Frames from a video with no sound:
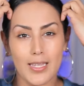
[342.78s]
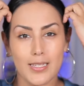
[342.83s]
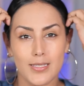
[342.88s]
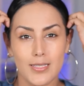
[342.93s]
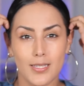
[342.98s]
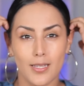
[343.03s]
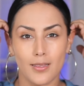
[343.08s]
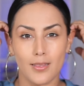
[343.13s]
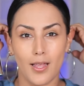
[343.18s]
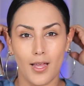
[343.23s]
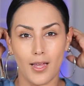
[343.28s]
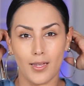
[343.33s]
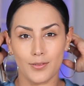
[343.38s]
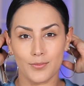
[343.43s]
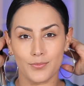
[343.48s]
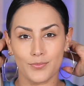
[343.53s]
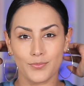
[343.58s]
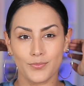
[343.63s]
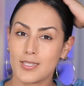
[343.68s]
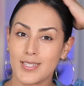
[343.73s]
it's a lot
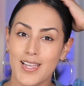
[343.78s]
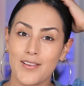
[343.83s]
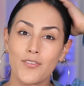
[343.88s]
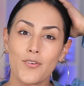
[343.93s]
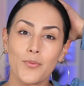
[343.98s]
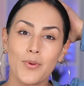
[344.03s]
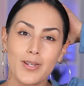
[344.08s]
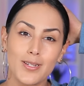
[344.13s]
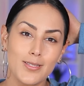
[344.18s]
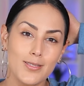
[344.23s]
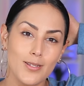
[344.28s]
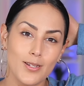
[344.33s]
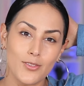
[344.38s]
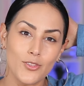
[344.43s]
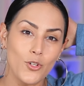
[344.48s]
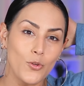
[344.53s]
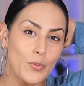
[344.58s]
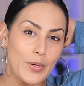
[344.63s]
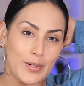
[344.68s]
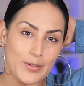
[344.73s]
because I've already
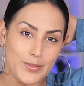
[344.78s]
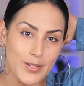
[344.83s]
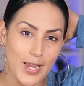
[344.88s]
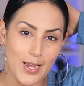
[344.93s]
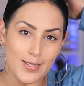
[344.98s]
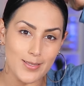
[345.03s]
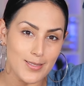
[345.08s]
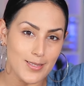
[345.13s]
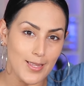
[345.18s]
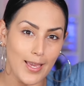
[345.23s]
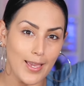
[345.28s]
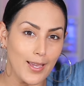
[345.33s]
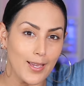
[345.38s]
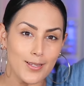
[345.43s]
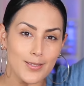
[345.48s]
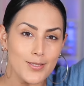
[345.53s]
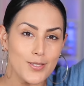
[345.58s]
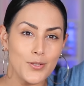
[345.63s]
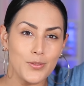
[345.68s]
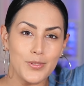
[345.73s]
done the wear test
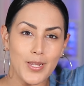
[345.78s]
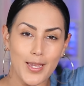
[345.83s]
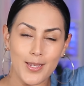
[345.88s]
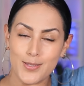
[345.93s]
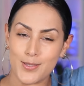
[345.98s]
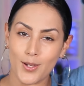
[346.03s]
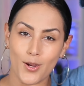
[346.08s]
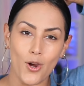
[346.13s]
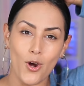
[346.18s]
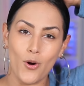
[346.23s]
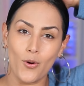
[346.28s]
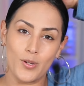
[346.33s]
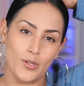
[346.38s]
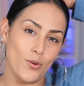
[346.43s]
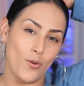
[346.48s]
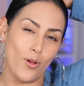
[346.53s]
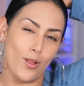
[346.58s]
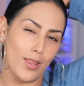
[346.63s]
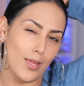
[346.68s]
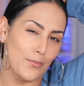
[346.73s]
like two days ago and
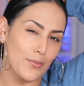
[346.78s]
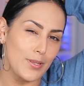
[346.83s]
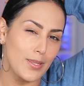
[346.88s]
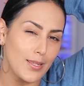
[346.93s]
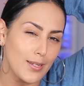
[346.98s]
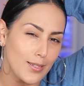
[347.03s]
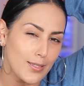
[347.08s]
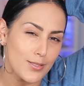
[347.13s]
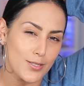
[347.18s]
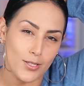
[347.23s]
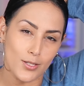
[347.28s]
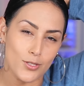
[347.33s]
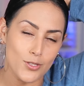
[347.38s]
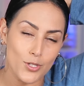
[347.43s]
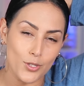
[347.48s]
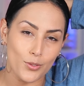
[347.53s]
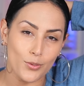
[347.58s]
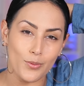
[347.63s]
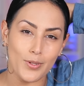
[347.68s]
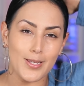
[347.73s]
all I really need to
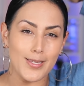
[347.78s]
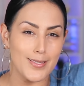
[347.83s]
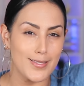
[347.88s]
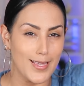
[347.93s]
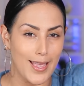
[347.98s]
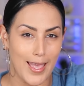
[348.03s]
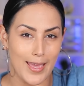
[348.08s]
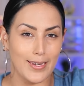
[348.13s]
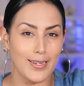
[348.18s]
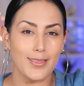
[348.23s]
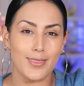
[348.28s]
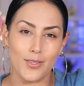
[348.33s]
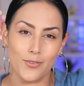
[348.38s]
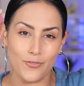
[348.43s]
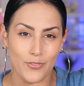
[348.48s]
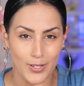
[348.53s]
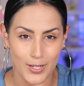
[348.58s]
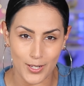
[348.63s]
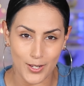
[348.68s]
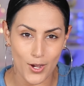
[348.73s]
do is edit the
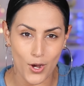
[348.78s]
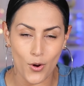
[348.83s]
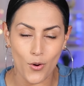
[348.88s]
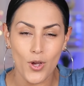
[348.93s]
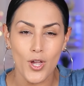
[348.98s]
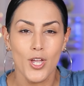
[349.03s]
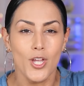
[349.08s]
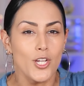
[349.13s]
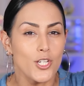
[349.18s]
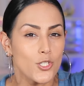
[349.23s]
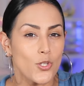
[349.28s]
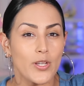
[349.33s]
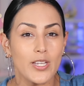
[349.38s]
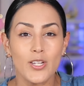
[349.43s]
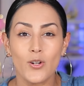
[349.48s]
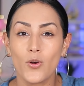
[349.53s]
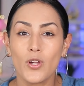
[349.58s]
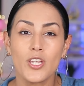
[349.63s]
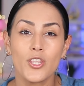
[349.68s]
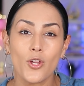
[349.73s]
video. So
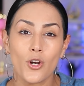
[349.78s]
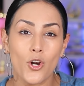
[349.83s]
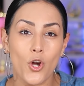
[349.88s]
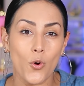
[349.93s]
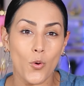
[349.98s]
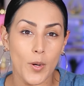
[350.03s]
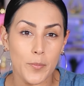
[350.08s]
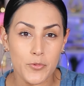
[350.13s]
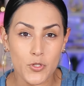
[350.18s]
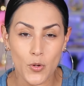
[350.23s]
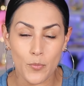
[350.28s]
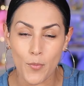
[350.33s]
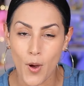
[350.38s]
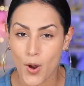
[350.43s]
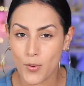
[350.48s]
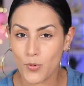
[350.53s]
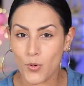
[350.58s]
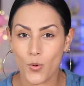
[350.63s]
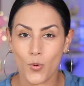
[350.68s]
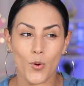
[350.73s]
it'll either go up
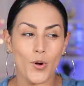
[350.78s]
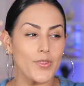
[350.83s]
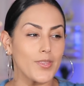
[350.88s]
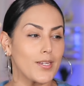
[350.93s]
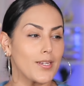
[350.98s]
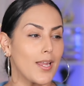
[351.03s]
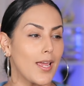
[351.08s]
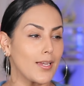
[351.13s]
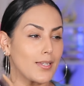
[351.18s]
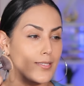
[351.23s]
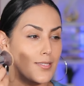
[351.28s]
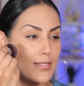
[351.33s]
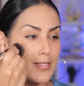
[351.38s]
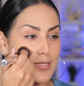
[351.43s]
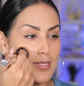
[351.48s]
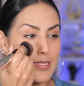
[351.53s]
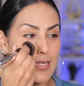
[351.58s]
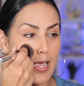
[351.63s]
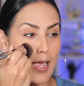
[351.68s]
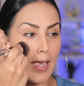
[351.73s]
tomorrow or the
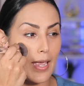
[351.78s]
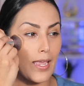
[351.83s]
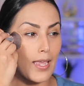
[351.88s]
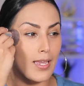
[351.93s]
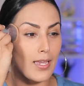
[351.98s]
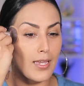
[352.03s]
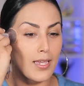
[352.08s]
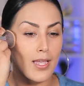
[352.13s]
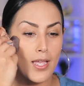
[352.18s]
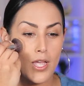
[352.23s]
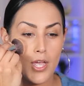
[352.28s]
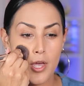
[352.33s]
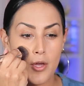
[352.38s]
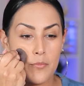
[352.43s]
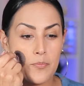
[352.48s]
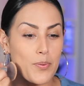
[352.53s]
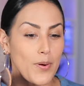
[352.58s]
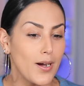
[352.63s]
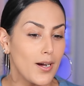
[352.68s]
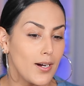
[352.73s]
next day,
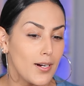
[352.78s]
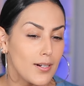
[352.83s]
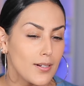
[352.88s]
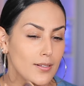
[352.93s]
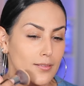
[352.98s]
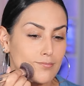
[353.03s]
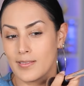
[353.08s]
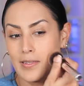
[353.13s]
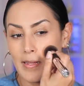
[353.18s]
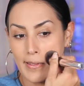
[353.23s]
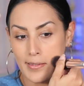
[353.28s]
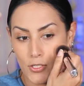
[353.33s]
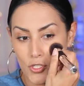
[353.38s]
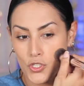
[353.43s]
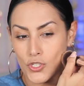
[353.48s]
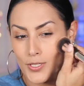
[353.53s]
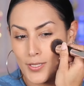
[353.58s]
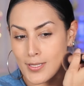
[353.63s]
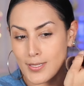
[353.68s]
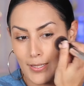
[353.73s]
but let's
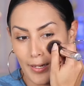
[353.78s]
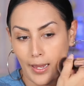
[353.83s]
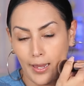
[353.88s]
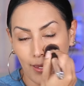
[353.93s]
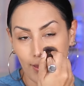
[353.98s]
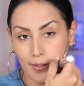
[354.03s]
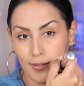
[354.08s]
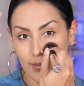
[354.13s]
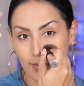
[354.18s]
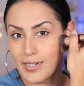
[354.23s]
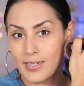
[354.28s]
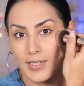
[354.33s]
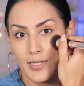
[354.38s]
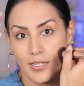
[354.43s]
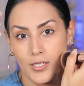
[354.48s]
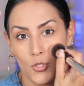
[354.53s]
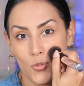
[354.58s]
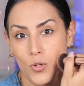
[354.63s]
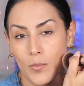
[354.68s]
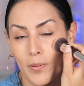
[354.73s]
just say I
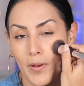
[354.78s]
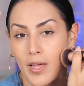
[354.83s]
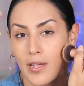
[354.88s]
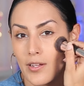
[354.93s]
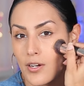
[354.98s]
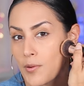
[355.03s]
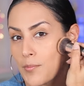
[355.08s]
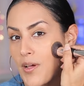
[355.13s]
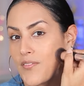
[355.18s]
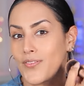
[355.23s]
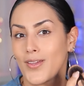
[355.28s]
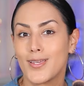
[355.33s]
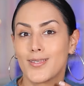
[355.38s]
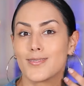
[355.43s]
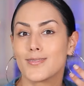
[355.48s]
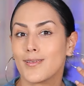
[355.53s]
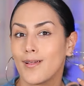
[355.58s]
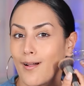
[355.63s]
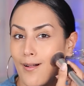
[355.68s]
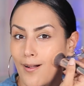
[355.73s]
needed to apply it on my
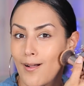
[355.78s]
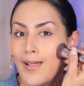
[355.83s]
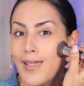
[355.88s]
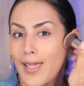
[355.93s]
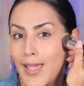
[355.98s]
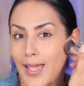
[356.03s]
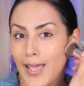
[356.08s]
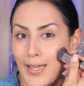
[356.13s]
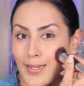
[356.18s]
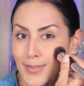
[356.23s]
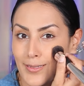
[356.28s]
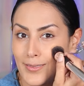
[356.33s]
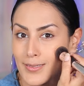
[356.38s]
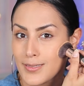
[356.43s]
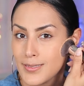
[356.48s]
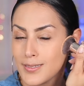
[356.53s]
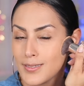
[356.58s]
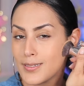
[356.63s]
face again